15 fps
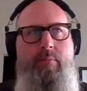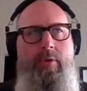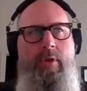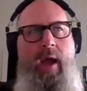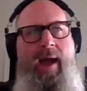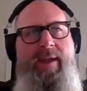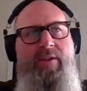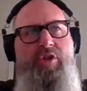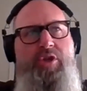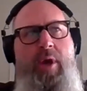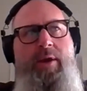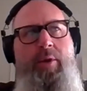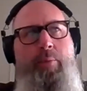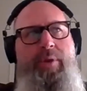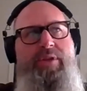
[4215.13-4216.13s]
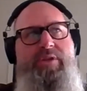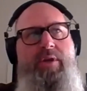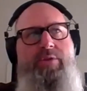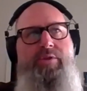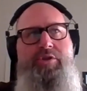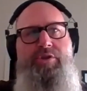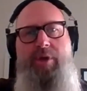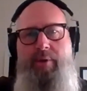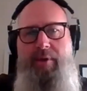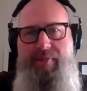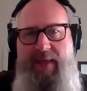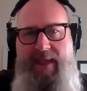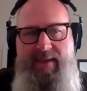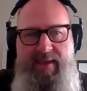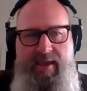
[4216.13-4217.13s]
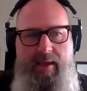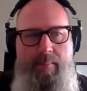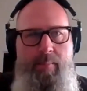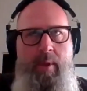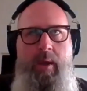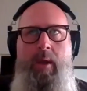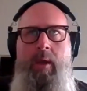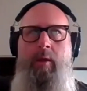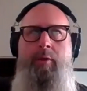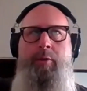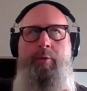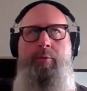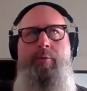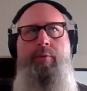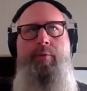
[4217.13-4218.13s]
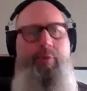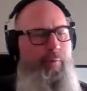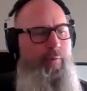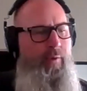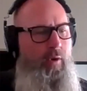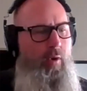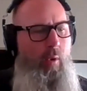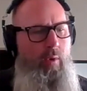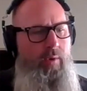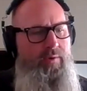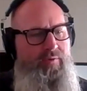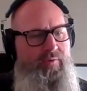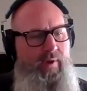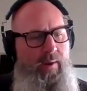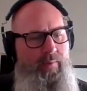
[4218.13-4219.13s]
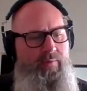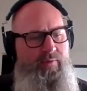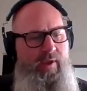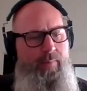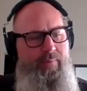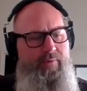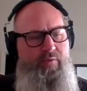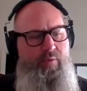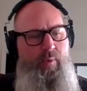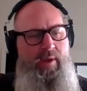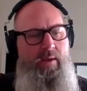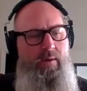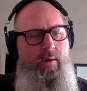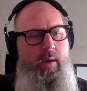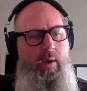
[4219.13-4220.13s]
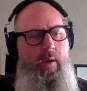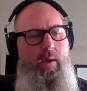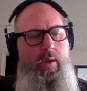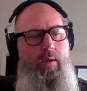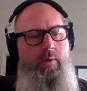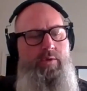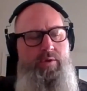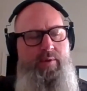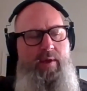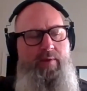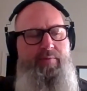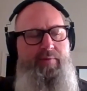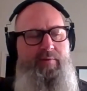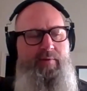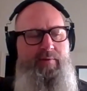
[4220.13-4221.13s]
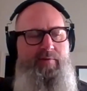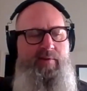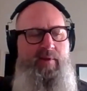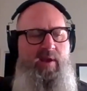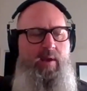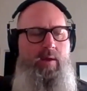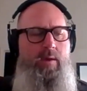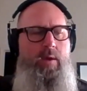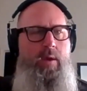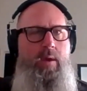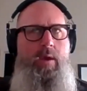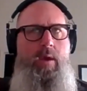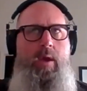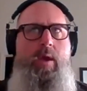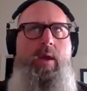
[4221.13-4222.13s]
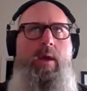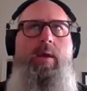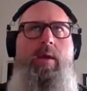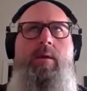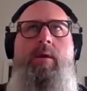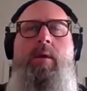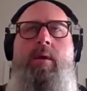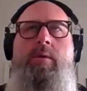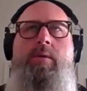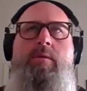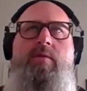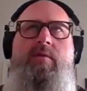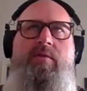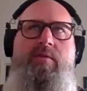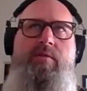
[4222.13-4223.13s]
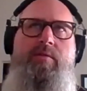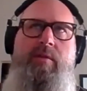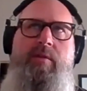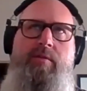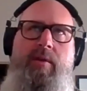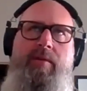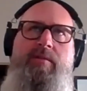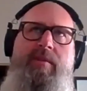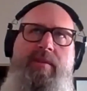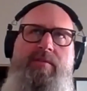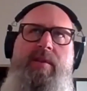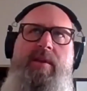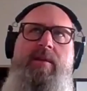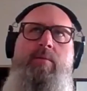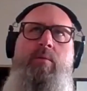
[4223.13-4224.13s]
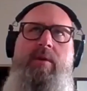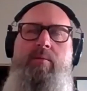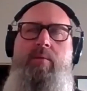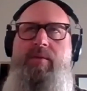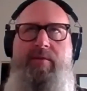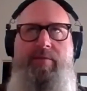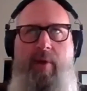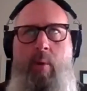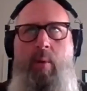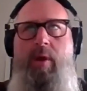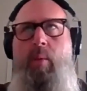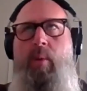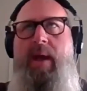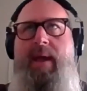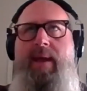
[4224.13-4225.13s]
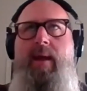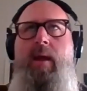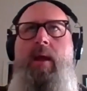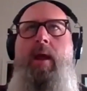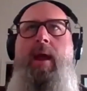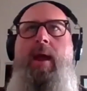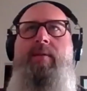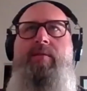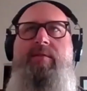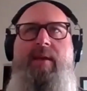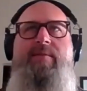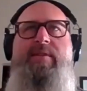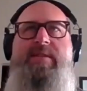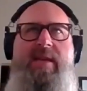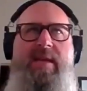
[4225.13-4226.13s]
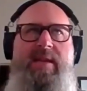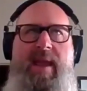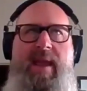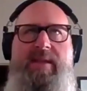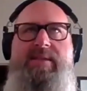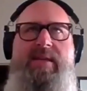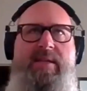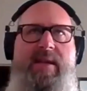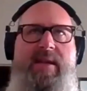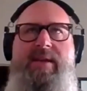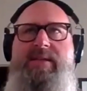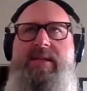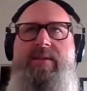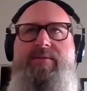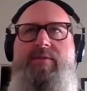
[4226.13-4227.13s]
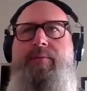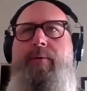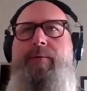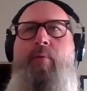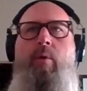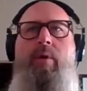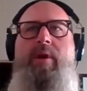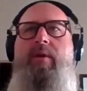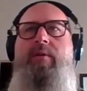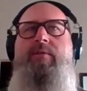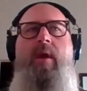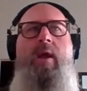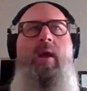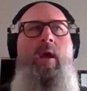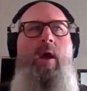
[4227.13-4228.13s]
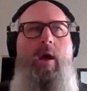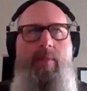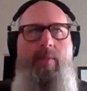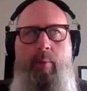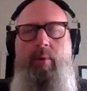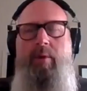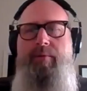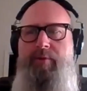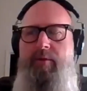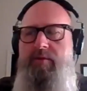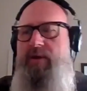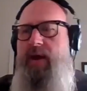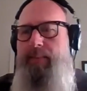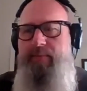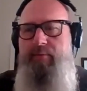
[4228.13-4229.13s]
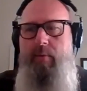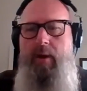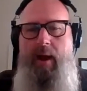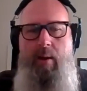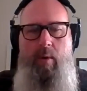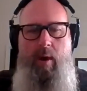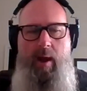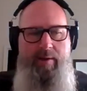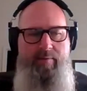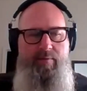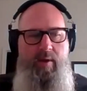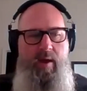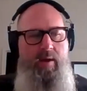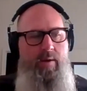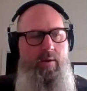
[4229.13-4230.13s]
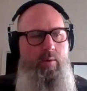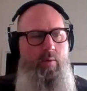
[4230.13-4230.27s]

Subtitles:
I had tried to reach out to Joe to thank him through the course, I would say, between 2016 and so 2016 when this all went away, and 17, 18, 19. So for 4 years, there were a few times where I thought,